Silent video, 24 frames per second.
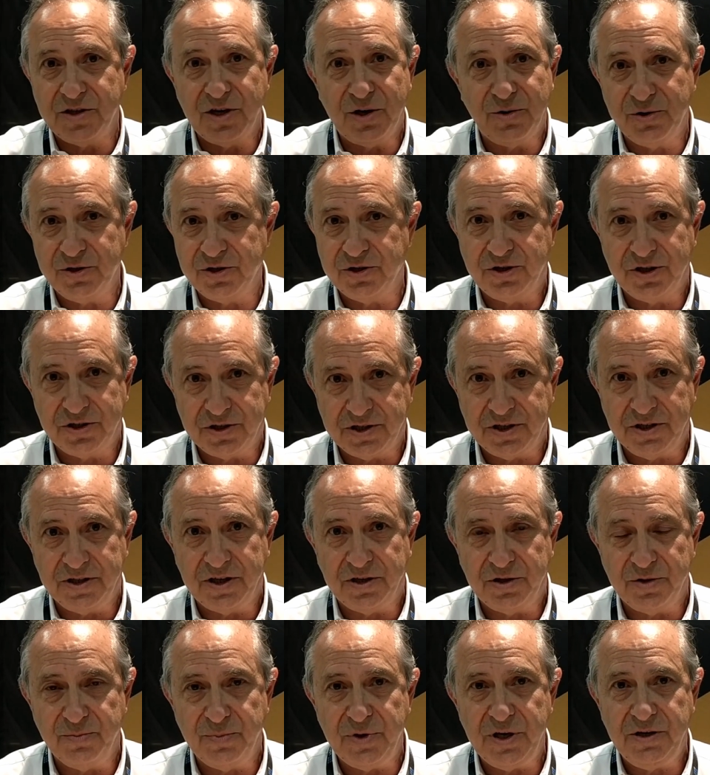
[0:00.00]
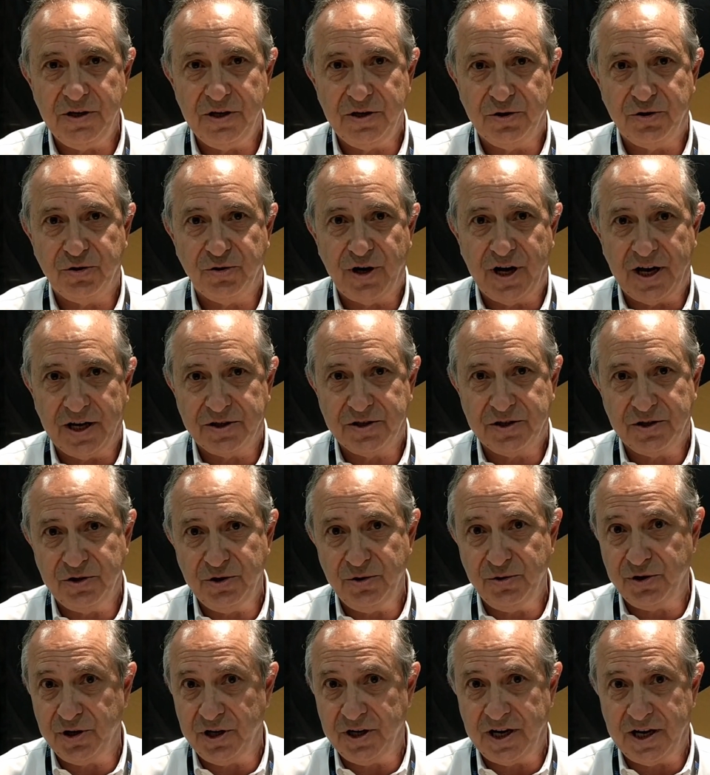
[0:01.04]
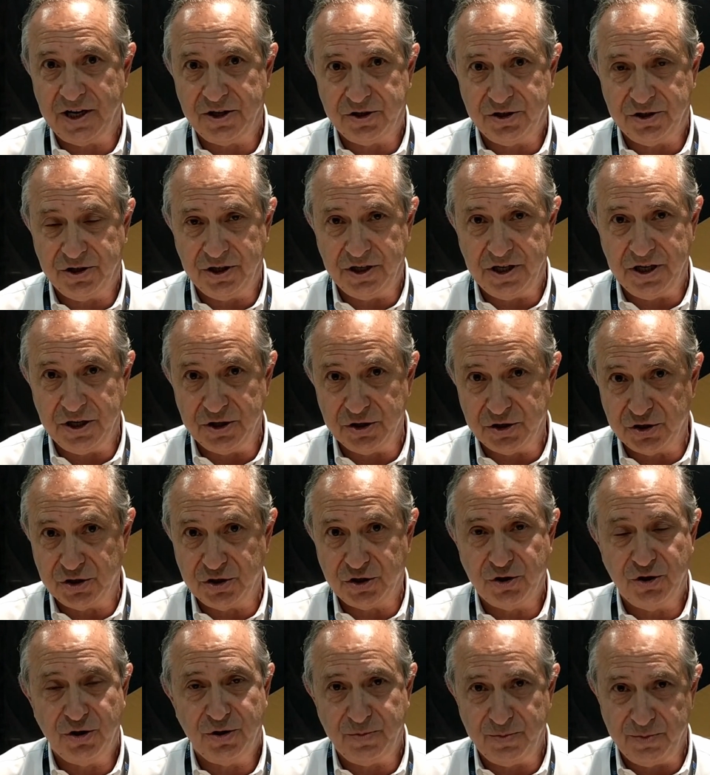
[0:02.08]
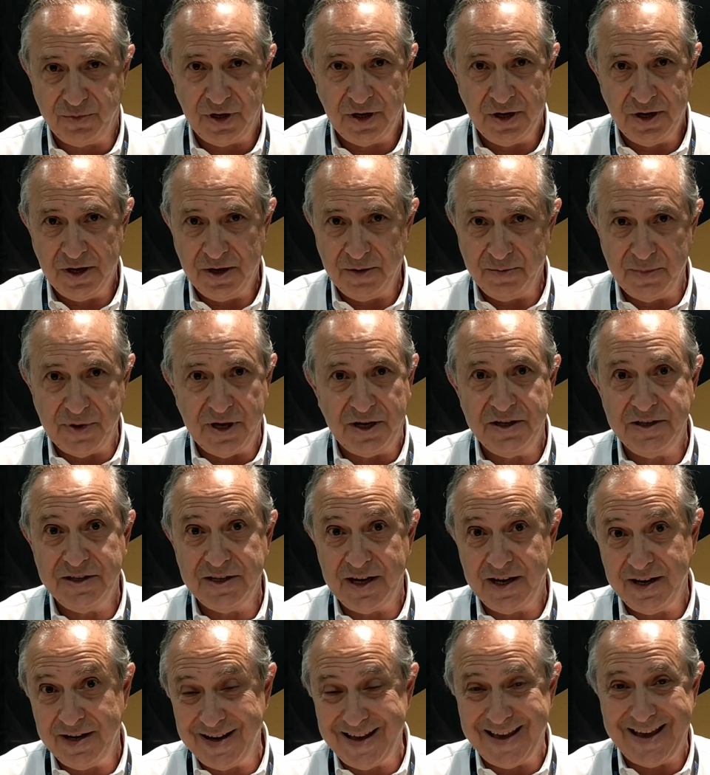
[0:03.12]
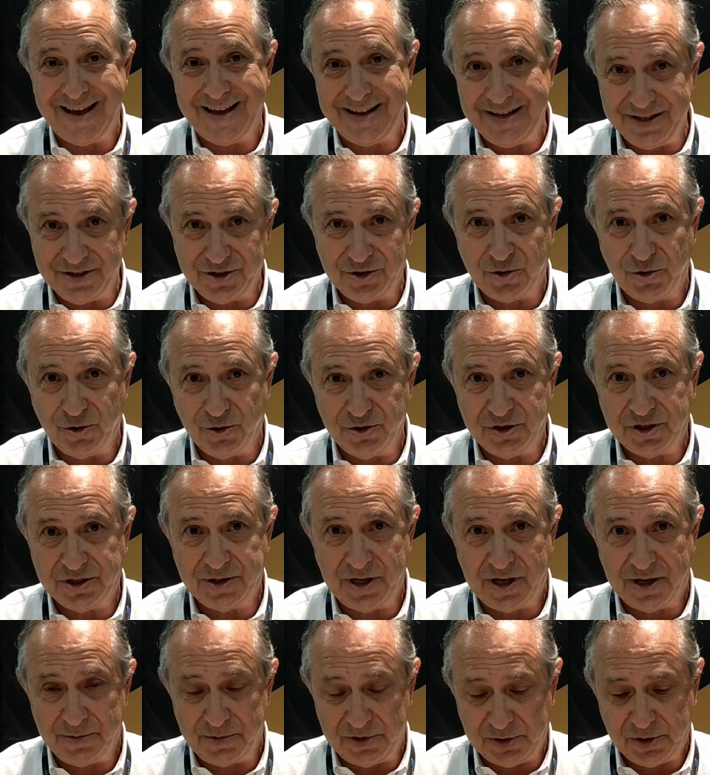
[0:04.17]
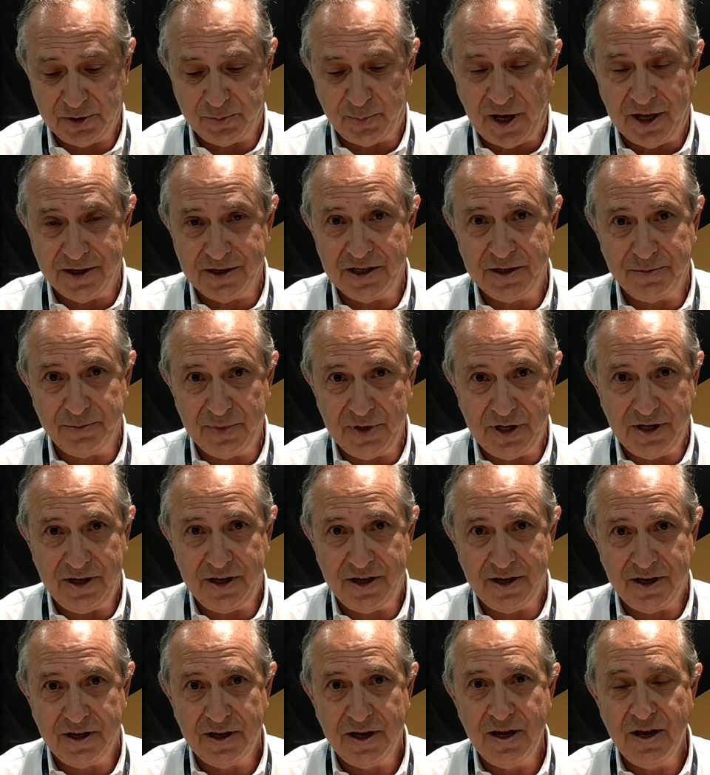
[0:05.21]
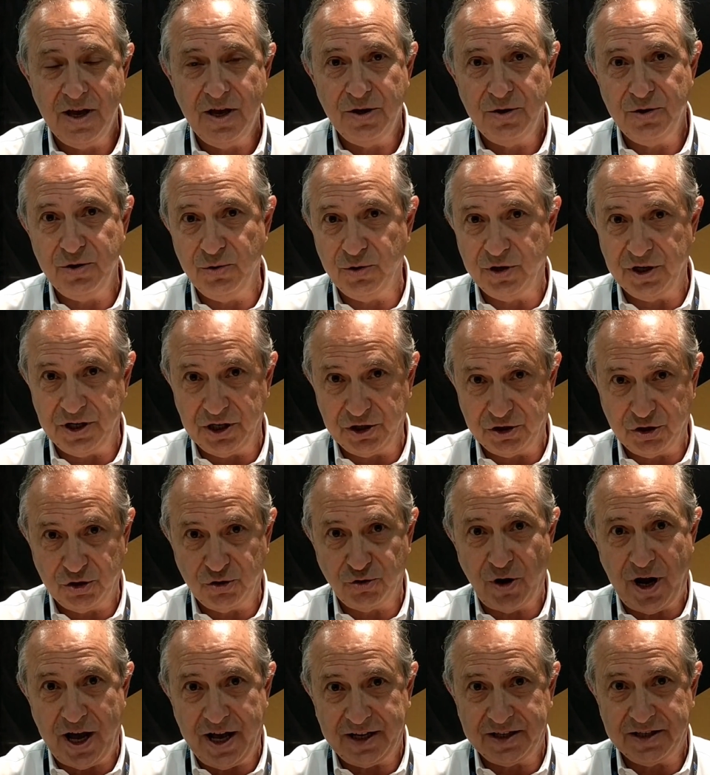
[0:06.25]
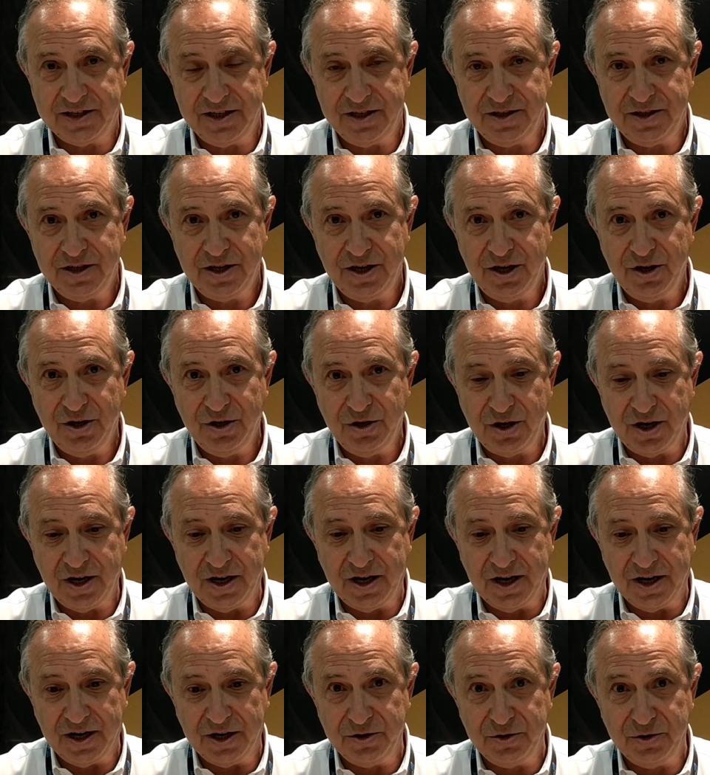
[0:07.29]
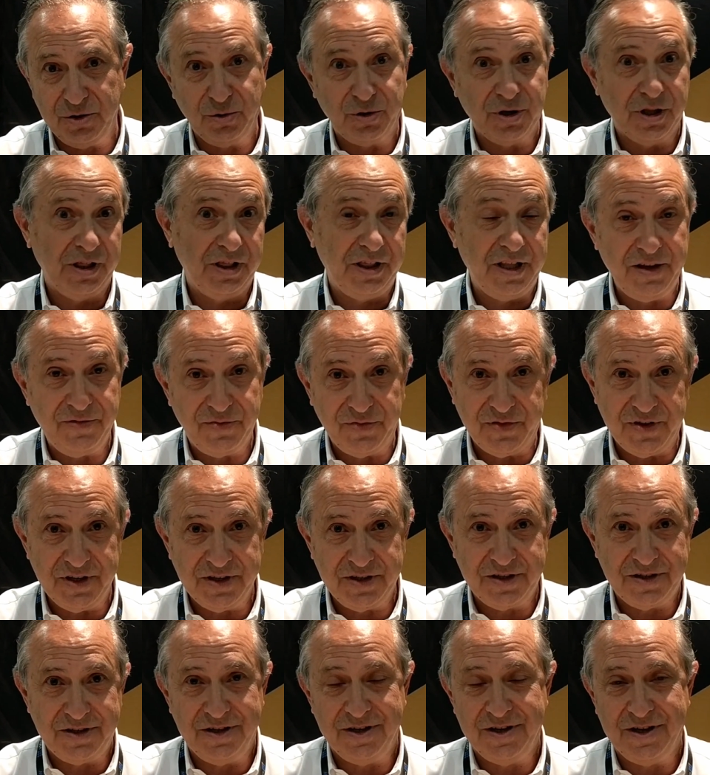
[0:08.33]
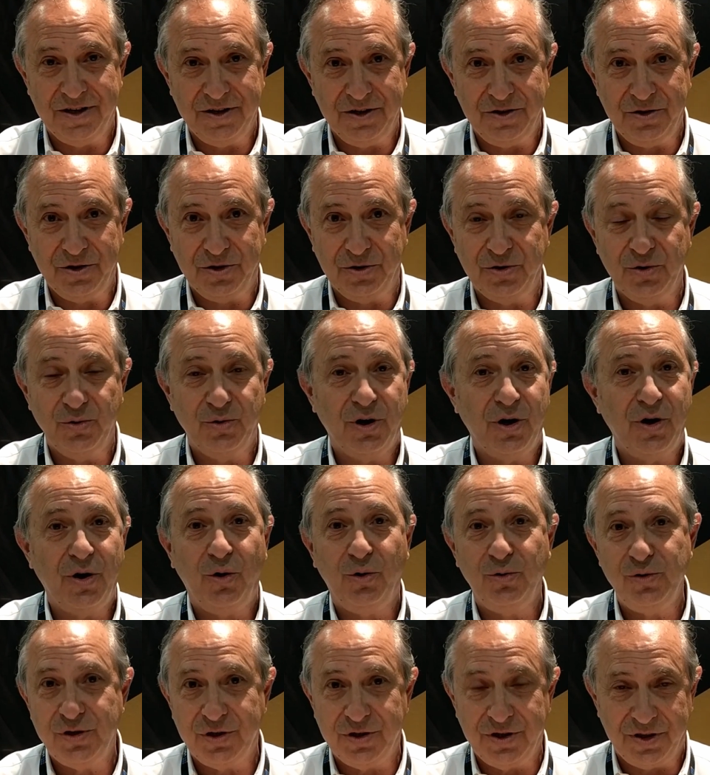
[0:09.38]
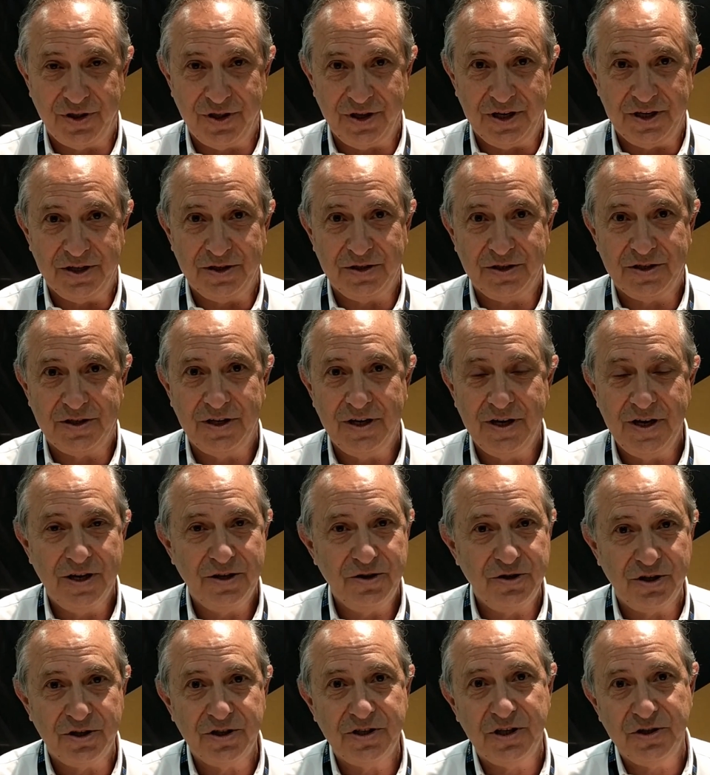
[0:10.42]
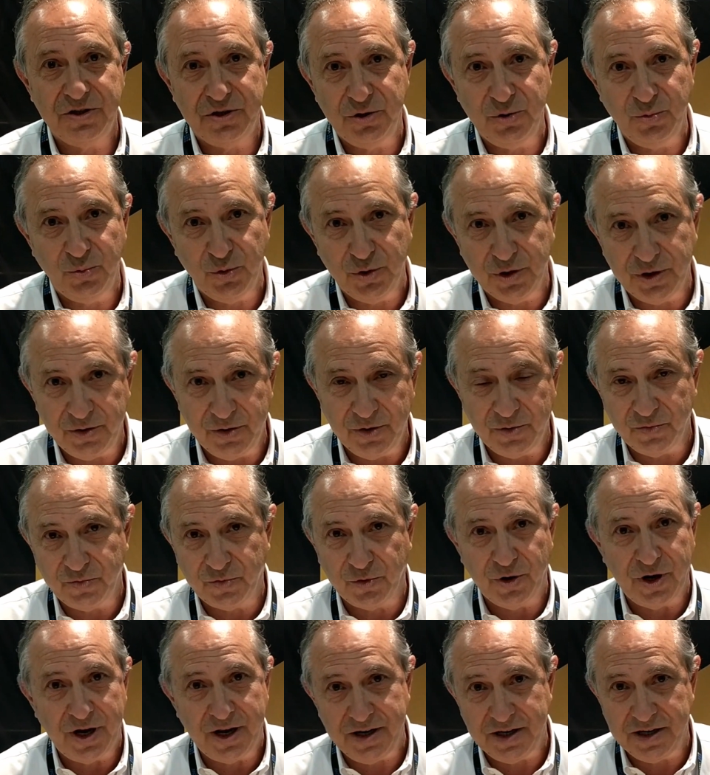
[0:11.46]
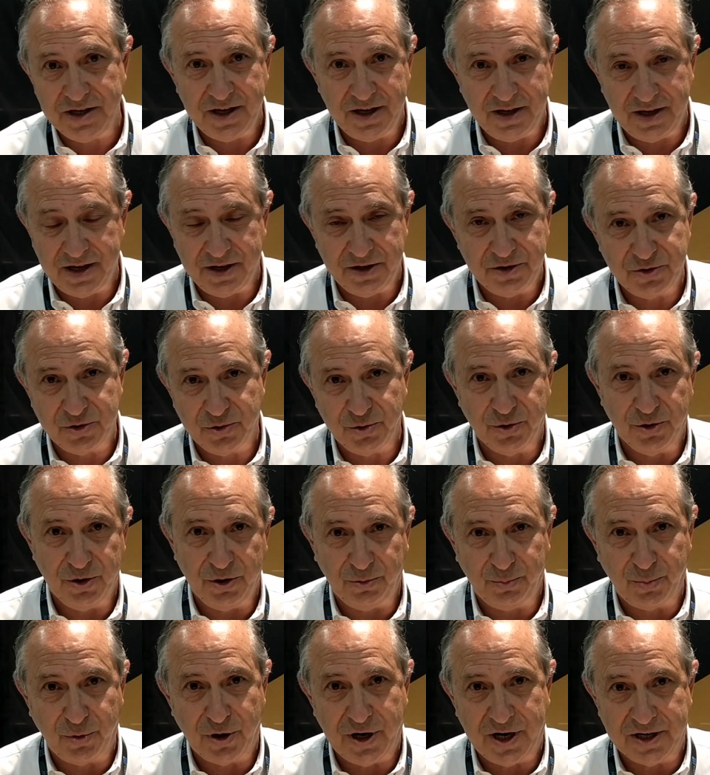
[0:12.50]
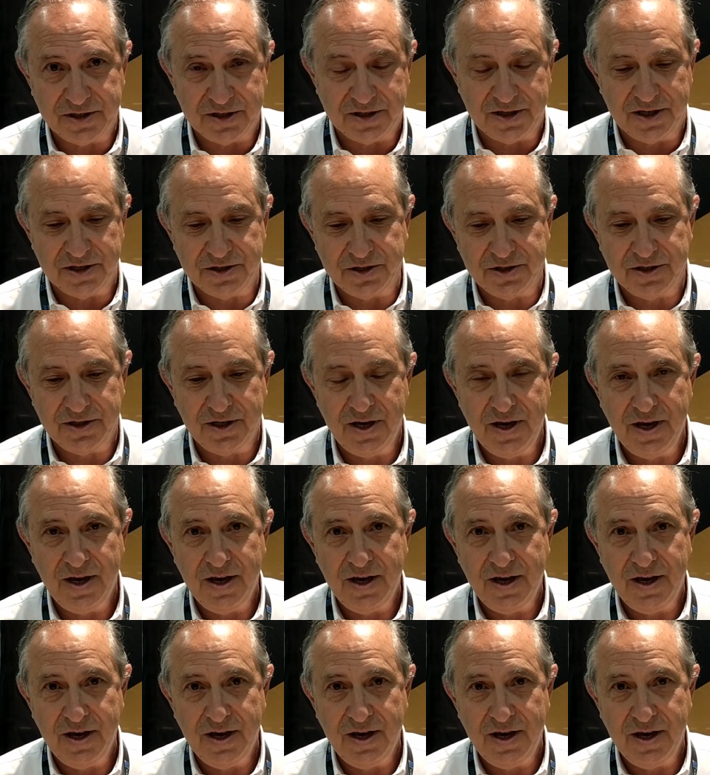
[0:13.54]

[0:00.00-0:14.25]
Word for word: though it's just another media track. So you can actually insert metadata and its corresponding media. You can extract it. Uh, you can lift it, uh, you can do a host of things just as you would for any editorial process